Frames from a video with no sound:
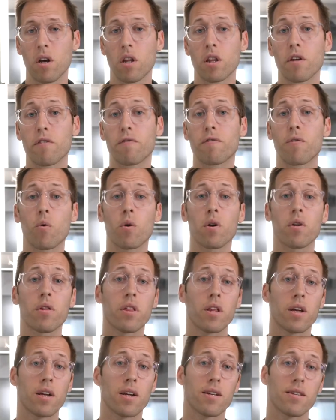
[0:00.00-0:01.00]
The fourth
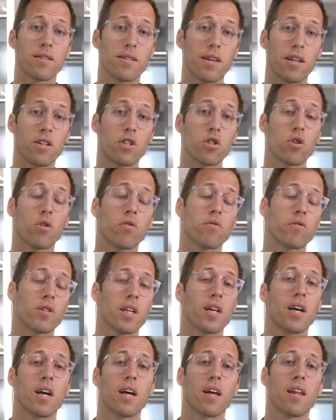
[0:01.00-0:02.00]
thing is that
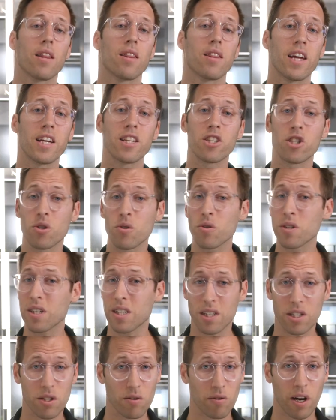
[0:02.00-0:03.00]
children, they do
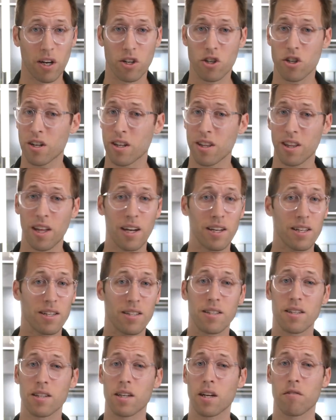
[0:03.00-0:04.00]
need direction, and that
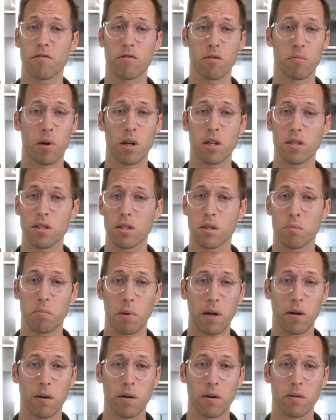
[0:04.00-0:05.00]
needs to come from us as
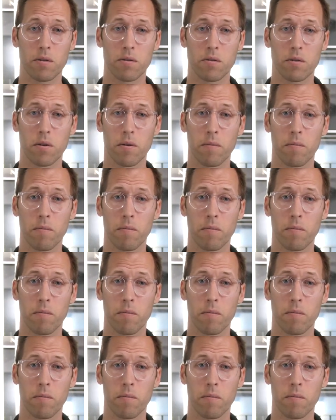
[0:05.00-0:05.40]
parents.